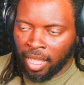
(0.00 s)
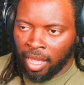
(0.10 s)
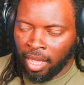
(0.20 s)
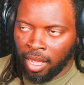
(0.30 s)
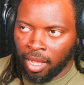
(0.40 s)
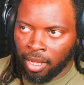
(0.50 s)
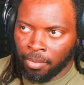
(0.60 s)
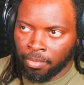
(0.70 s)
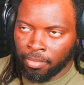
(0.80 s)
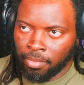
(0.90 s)

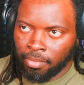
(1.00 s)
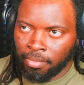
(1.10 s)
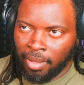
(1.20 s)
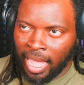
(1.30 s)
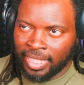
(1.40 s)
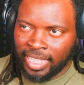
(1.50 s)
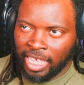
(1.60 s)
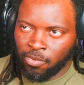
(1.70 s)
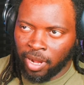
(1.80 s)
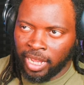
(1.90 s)
um, I
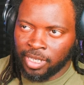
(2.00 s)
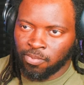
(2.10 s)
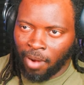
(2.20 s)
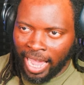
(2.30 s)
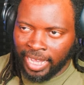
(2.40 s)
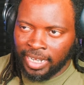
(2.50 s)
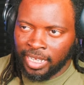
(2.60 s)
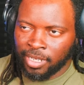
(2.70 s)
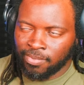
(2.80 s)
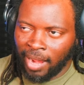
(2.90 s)
think where his writing
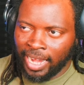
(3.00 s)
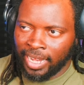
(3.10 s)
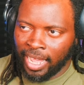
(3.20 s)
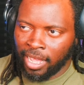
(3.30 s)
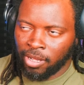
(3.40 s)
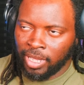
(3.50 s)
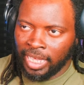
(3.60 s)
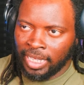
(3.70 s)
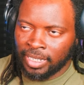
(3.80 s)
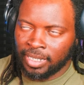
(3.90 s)
is right now
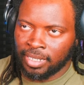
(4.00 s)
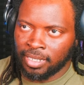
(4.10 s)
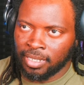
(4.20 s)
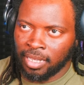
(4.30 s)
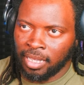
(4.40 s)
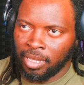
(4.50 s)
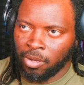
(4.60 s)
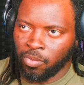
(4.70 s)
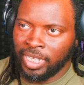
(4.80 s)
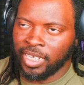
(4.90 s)
is
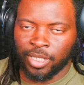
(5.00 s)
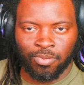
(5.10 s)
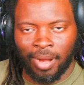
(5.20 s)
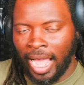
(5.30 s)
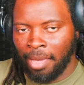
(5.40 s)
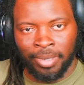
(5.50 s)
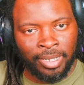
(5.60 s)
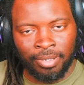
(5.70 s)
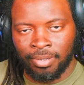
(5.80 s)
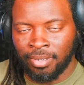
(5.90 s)
we just
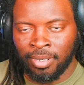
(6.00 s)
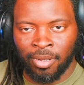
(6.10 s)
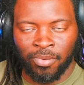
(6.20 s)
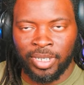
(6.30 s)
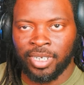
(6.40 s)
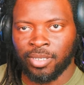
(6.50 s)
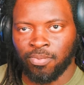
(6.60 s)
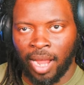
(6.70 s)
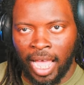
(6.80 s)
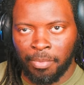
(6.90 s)
rhyming. We just
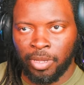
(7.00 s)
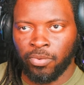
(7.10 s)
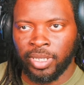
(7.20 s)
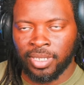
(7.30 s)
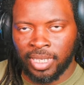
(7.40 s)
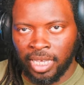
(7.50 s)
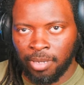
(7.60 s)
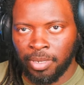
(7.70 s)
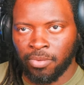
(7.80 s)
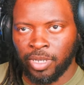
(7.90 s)
rhyming, we
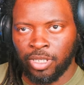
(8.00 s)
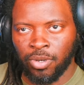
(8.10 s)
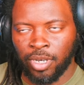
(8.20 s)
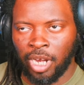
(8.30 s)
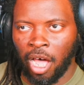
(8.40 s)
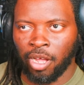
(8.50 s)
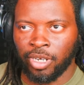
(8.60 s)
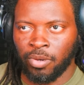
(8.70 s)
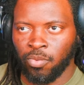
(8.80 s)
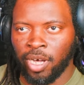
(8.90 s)
scheming, we doing all
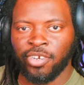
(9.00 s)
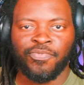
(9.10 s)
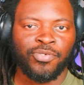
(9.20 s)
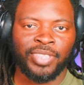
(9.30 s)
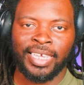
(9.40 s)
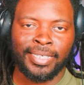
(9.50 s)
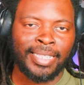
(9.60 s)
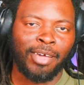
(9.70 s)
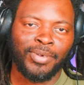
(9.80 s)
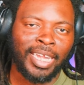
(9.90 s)
the wonderful things
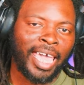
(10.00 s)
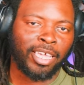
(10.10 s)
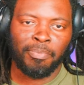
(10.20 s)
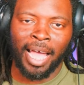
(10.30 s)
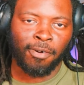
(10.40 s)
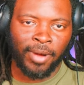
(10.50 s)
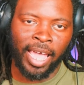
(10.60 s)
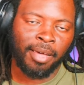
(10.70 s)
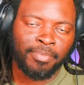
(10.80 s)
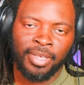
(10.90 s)
that we like about
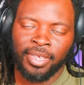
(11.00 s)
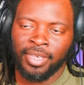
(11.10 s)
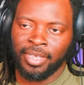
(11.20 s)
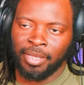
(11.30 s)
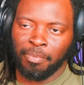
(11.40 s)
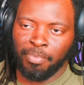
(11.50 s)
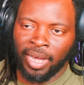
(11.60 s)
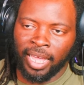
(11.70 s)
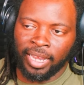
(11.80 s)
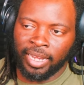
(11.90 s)
rap.
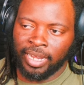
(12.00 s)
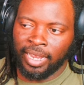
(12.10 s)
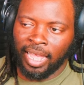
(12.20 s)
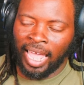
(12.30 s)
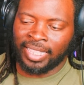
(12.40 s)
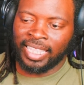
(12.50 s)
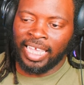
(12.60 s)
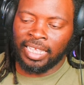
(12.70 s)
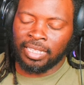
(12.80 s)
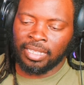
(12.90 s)
But I
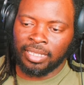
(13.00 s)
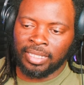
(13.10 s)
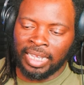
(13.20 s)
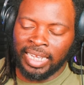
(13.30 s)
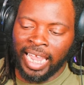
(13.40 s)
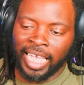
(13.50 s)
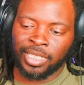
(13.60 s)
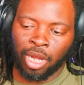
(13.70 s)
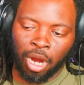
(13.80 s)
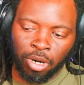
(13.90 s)
think the
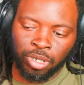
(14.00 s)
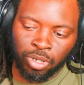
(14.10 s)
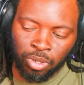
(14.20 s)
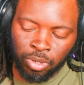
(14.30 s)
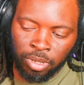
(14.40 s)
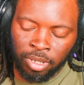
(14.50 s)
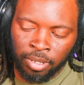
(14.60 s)
next hurdle,